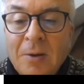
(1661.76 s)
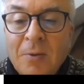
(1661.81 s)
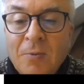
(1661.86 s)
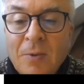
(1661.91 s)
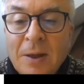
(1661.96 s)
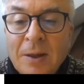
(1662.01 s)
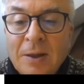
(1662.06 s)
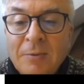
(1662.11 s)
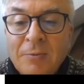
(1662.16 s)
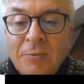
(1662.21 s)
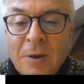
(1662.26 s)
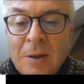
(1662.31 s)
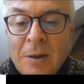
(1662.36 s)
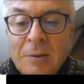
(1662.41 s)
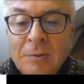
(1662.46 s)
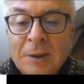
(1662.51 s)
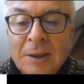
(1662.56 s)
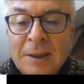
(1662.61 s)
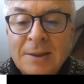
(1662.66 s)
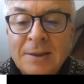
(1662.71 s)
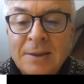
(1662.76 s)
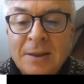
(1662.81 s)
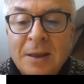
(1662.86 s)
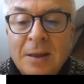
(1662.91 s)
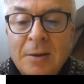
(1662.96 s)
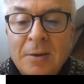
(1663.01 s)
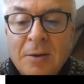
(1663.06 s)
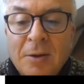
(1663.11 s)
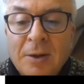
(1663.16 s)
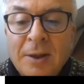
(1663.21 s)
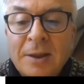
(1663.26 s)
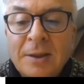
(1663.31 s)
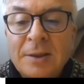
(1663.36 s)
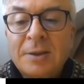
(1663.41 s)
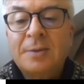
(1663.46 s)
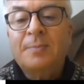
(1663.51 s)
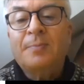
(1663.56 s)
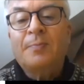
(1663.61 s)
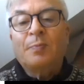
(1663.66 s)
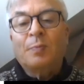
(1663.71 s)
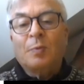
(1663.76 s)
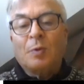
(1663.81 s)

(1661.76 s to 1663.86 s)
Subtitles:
when we test their knowledge.